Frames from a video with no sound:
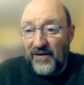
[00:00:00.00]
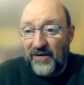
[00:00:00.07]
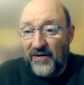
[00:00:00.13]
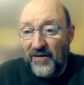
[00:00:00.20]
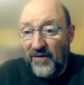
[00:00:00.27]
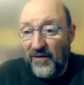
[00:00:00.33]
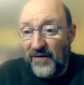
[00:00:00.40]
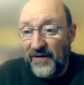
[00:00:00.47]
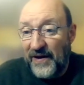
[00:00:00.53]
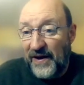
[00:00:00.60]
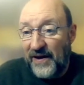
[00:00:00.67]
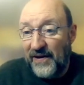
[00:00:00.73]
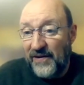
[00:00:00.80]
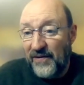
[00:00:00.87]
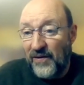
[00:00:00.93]
error on
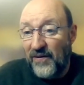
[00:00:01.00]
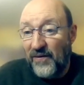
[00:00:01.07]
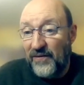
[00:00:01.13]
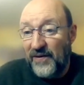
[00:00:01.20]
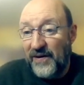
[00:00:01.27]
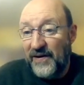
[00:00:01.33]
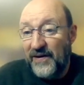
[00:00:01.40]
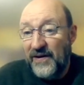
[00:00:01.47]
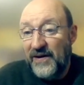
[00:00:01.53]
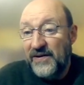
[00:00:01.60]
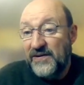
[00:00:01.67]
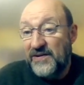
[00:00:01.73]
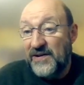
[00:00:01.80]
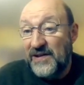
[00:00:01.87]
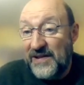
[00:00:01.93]
the
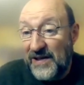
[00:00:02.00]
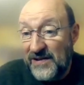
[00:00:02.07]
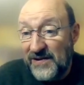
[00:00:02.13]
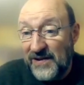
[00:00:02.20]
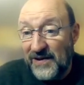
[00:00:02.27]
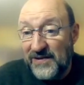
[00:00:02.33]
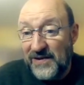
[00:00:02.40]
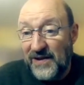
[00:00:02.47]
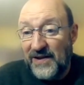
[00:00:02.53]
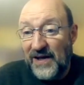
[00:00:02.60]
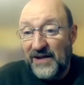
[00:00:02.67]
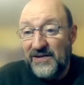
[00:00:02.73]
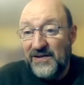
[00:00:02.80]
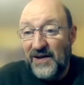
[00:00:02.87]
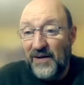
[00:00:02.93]
statistics
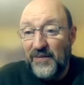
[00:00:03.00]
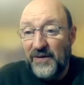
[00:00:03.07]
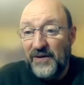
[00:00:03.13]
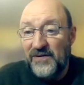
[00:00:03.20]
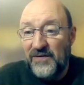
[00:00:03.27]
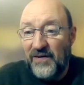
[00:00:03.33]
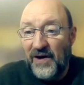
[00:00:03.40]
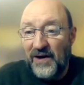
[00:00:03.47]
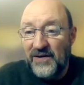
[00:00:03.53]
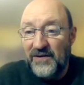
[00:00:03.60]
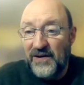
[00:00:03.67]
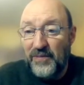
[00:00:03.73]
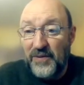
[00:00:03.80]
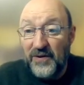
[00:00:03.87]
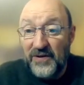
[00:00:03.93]
that sampling
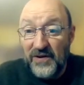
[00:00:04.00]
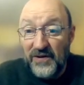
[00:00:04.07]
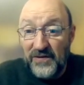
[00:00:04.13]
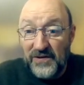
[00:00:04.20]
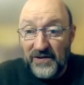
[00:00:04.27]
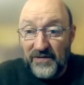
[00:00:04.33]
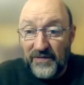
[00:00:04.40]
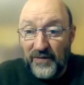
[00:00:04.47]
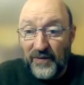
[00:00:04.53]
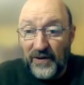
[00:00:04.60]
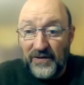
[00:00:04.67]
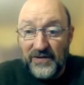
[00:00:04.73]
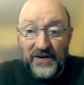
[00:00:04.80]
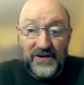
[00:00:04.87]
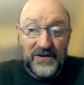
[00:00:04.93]
strategy produces for
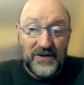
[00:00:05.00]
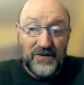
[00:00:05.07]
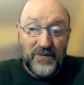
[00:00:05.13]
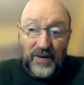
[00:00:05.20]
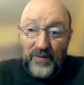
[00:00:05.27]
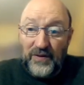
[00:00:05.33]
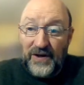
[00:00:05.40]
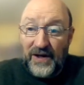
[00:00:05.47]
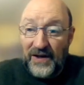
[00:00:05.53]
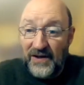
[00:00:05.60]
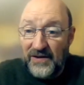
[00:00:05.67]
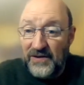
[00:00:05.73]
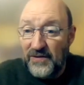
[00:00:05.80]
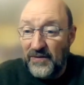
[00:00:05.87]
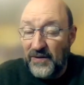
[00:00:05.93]
you? So this is where we'll get
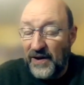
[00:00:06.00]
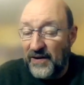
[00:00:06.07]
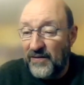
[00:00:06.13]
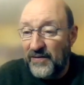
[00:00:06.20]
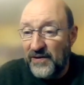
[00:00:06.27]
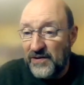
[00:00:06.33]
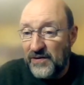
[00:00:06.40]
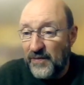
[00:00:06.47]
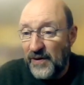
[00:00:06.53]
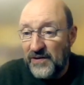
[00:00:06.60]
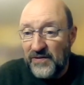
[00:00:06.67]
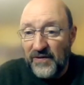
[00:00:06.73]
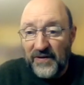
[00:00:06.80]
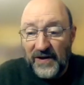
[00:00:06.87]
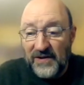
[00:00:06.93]
into later in the
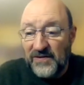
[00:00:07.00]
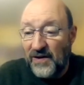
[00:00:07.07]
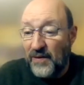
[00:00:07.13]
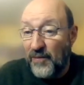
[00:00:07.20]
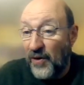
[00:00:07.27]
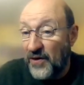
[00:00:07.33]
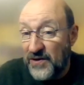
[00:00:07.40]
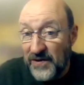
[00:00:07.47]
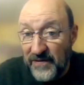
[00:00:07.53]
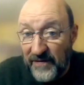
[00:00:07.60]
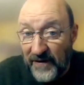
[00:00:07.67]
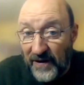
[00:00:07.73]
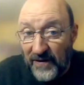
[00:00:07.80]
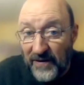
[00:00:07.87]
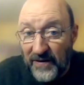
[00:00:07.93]
semester things like margin
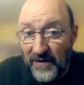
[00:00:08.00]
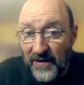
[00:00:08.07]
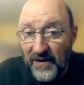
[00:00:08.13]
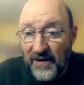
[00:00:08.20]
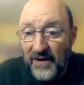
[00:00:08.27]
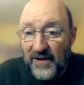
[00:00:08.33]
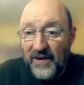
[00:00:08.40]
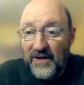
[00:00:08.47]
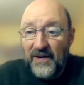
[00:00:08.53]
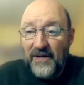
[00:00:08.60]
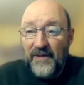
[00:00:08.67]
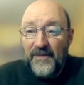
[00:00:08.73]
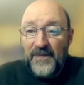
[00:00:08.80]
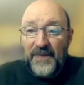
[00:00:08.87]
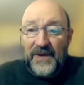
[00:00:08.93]
of error
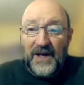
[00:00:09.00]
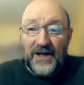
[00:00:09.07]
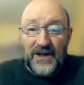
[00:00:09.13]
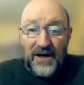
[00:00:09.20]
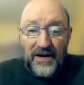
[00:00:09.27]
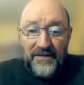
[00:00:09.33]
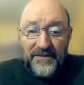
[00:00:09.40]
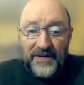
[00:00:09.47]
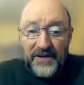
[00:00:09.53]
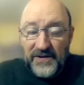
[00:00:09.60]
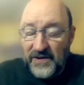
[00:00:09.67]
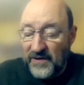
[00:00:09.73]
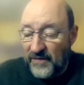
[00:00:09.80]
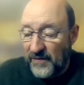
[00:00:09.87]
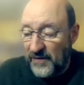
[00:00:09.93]
and
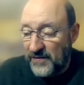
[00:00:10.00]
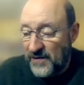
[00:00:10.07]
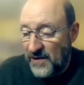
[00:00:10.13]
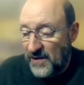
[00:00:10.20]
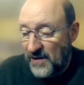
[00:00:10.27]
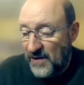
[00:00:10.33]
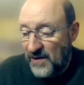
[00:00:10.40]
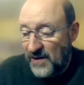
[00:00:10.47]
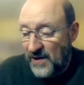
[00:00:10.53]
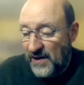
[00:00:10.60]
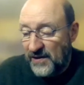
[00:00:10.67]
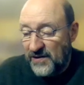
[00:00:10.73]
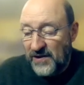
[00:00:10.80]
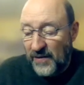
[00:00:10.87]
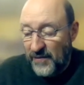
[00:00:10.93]
confidence intervals.
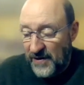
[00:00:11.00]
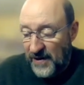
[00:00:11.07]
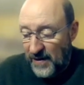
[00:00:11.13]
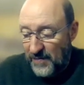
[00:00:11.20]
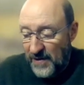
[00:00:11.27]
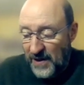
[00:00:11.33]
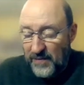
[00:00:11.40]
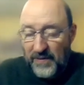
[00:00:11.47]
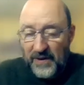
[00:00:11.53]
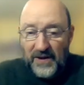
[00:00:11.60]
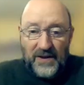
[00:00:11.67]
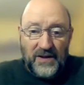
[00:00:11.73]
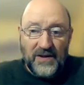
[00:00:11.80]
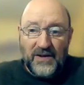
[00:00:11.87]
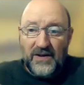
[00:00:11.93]
And some of that may
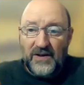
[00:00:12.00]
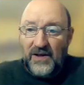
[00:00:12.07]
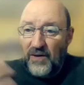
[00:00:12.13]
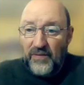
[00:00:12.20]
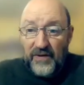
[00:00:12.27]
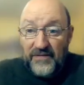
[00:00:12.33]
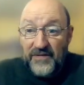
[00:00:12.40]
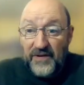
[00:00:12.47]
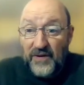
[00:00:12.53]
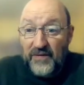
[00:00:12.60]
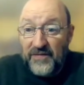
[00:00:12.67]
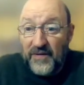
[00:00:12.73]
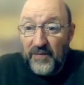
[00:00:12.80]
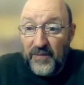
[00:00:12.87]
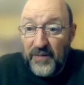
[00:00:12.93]
be,
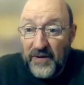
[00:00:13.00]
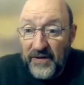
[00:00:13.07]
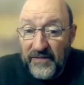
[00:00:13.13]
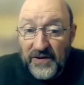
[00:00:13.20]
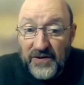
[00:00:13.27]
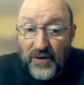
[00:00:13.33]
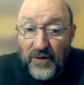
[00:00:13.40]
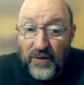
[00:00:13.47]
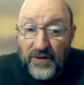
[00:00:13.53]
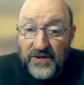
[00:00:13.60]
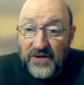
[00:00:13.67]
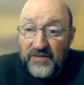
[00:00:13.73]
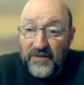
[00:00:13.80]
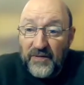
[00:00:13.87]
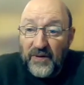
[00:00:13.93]
review from previous
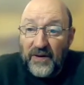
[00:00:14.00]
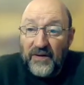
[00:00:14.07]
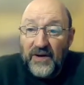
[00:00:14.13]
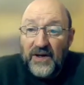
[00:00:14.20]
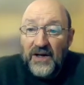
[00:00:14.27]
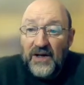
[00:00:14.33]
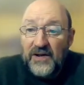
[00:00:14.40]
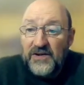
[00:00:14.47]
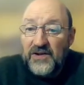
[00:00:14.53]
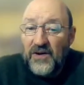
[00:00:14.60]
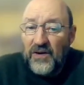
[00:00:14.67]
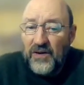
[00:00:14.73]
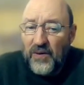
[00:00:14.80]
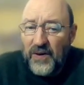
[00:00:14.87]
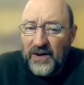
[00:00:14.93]
courses for you. Let's
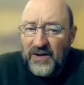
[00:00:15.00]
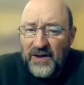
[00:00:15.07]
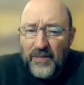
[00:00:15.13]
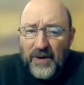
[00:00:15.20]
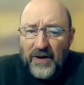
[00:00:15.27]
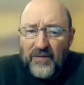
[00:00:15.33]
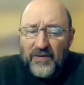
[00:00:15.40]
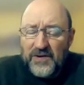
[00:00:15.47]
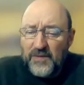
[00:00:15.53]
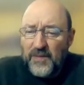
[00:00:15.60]
talk quickly about